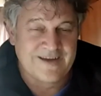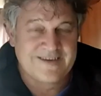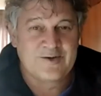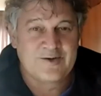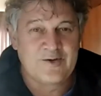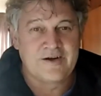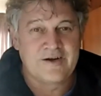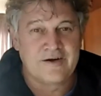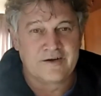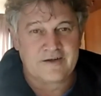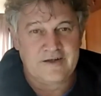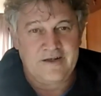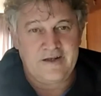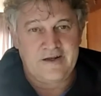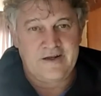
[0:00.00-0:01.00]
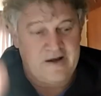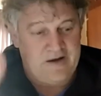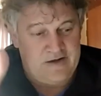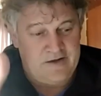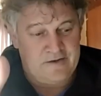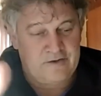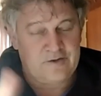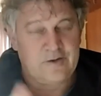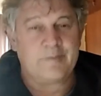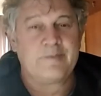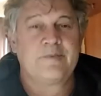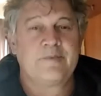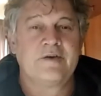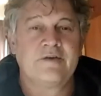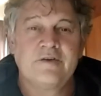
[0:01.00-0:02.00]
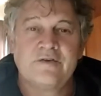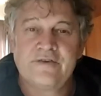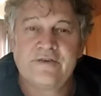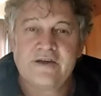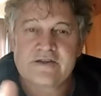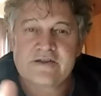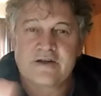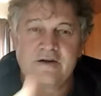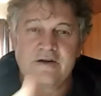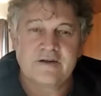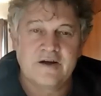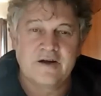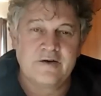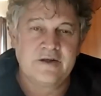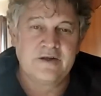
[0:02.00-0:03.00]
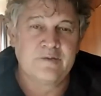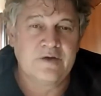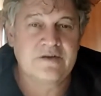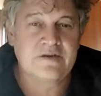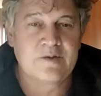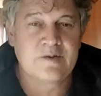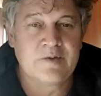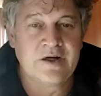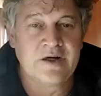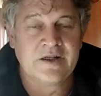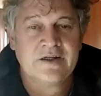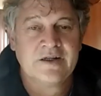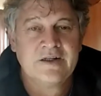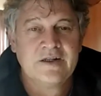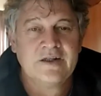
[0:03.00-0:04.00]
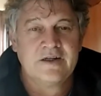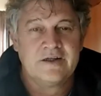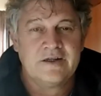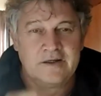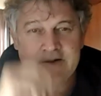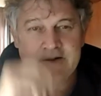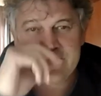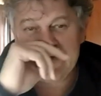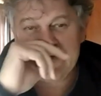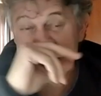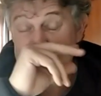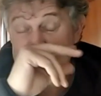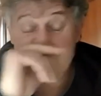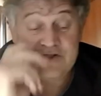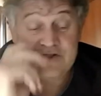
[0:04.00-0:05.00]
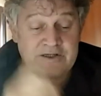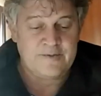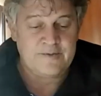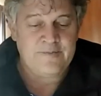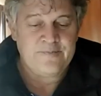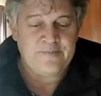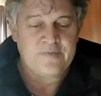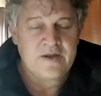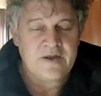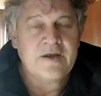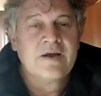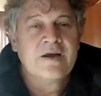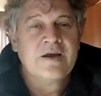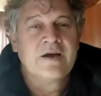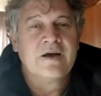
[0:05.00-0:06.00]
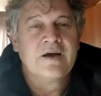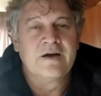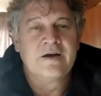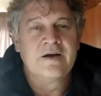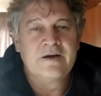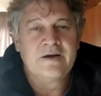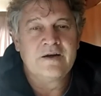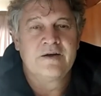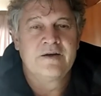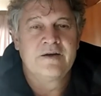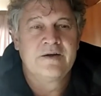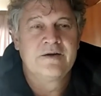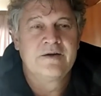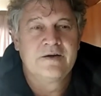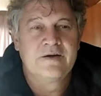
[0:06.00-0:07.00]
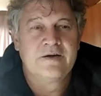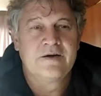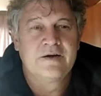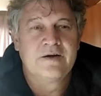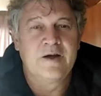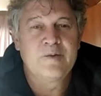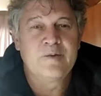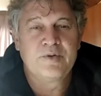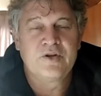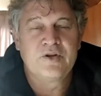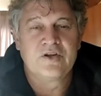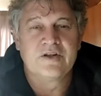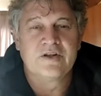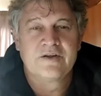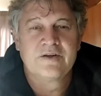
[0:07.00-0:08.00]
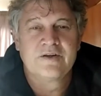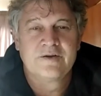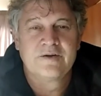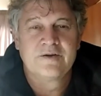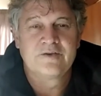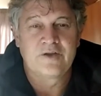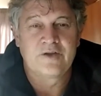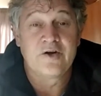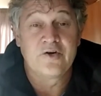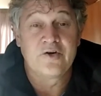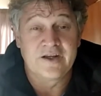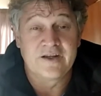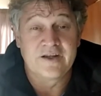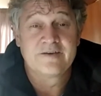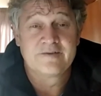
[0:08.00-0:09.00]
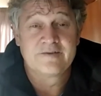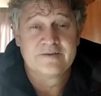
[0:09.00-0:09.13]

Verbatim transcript: so you can't let it go here on top if your fingers can't go in with the mind. Yeah, so that was uh, eight tiring.